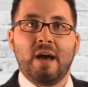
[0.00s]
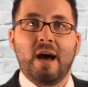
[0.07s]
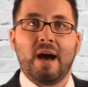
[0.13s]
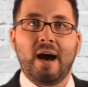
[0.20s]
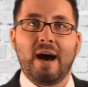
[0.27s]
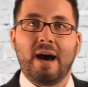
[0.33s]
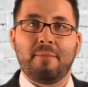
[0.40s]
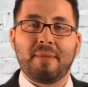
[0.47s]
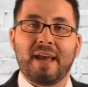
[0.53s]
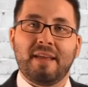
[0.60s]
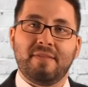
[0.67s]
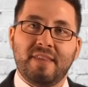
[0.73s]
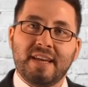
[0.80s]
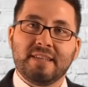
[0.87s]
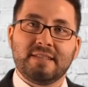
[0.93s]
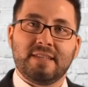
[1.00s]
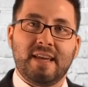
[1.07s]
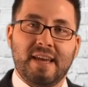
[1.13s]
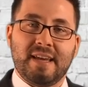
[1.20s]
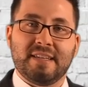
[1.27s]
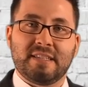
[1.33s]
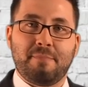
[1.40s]
And this
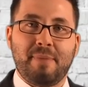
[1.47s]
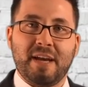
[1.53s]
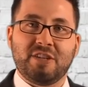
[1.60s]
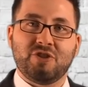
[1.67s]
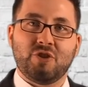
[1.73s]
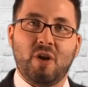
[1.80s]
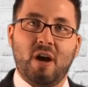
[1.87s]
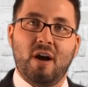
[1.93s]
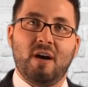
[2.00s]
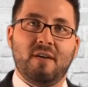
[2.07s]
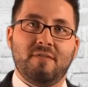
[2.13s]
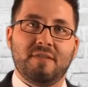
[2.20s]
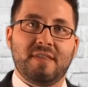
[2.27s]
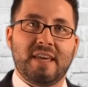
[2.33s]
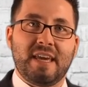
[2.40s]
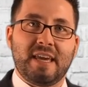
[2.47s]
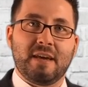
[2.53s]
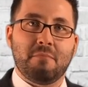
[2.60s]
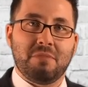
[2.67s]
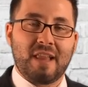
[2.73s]
is a picture of the